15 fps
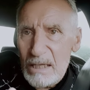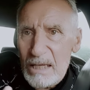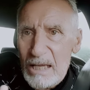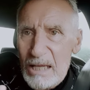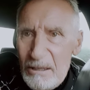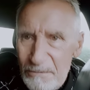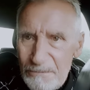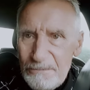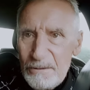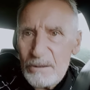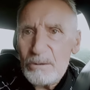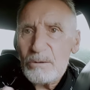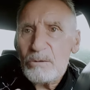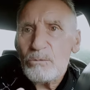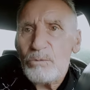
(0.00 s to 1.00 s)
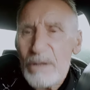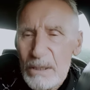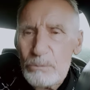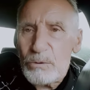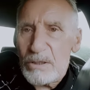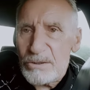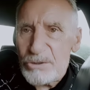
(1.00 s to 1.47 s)
If we
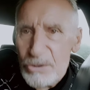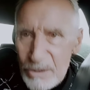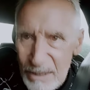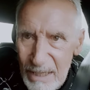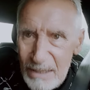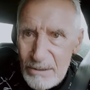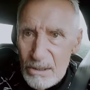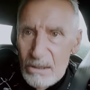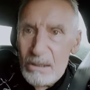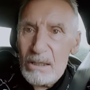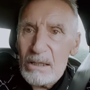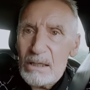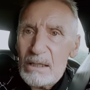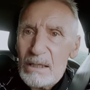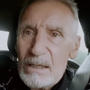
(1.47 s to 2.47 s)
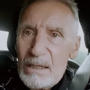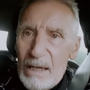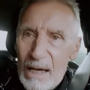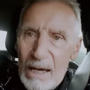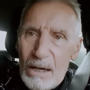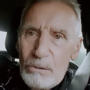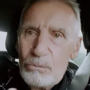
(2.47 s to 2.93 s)
were together,
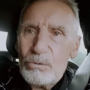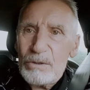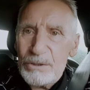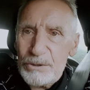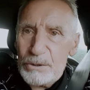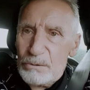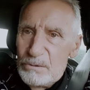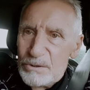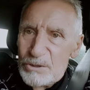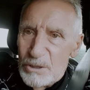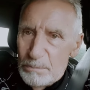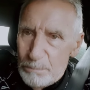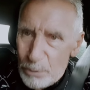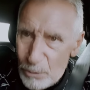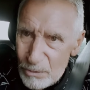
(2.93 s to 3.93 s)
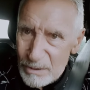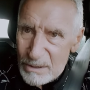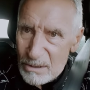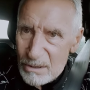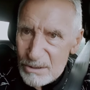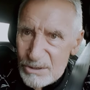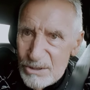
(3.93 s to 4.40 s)
how would you support
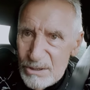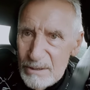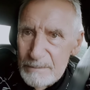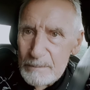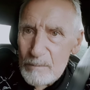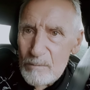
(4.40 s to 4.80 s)
us?